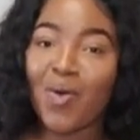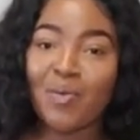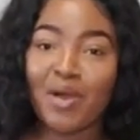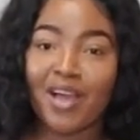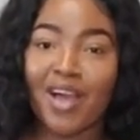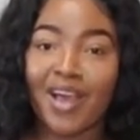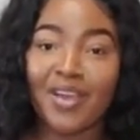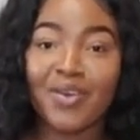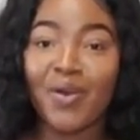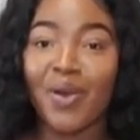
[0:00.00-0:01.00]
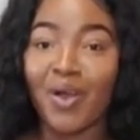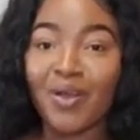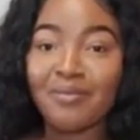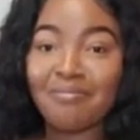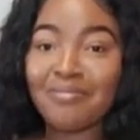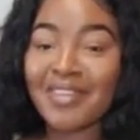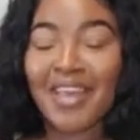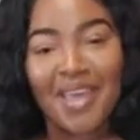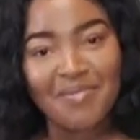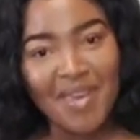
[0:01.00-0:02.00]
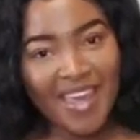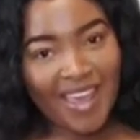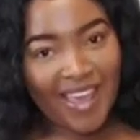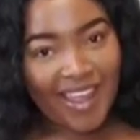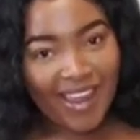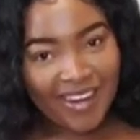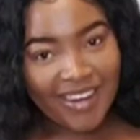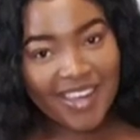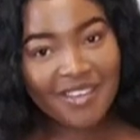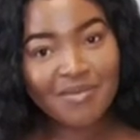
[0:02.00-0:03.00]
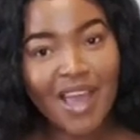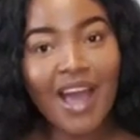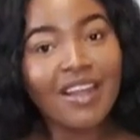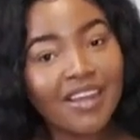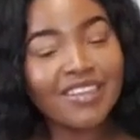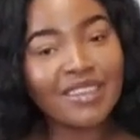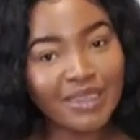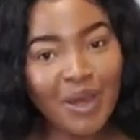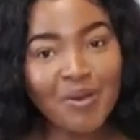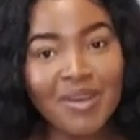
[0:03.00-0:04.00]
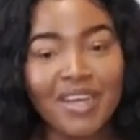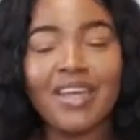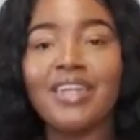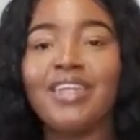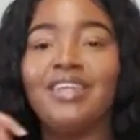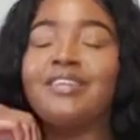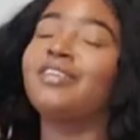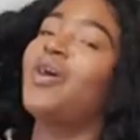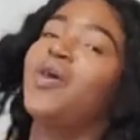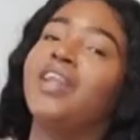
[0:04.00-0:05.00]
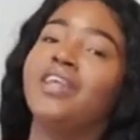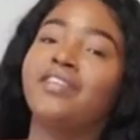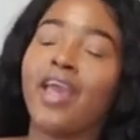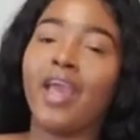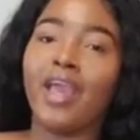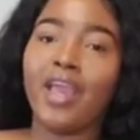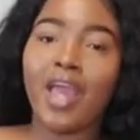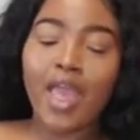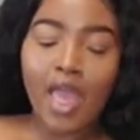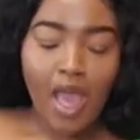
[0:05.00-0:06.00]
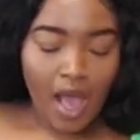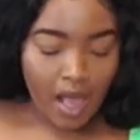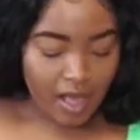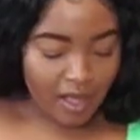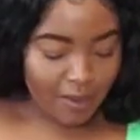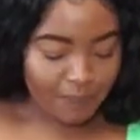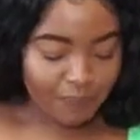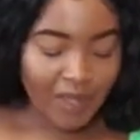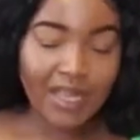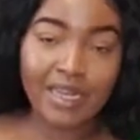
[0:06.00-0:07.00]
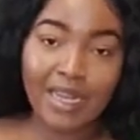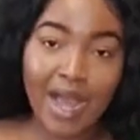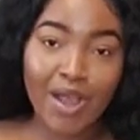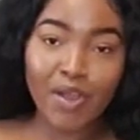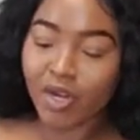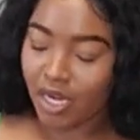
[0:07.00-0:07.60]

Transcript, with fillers: Oh my God, girl, look at me, look at me. I look so good in this. So it is a um, neon